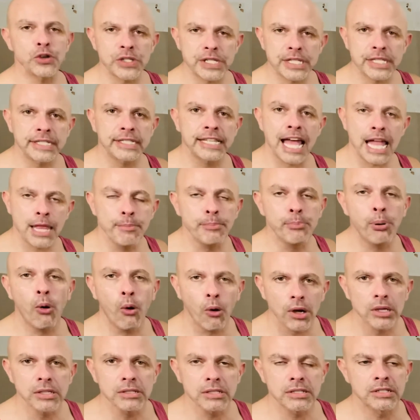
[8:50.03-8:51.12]
10
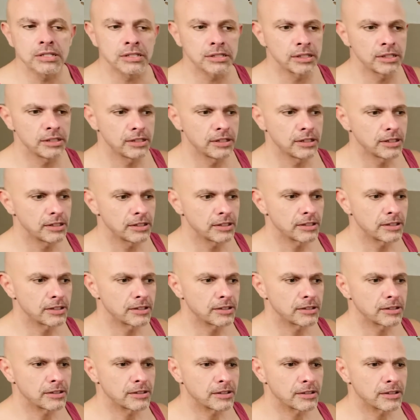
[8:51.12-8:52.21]
points
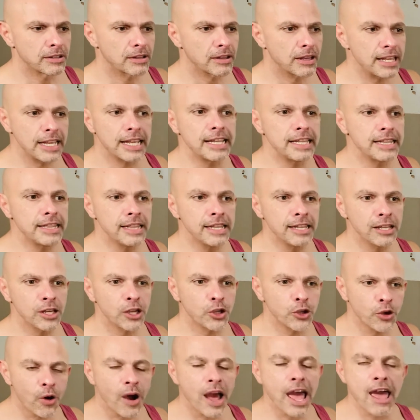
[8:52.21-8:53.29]
in
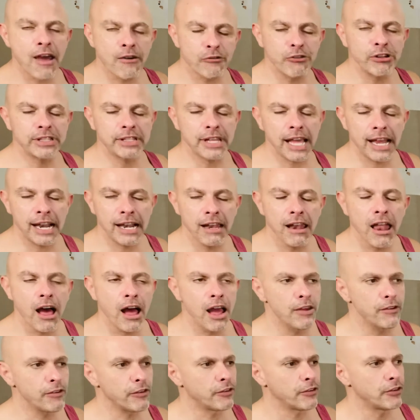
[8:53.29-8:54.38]
your everyday
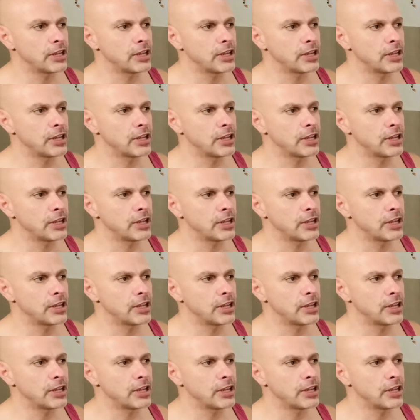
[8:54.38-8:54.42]
life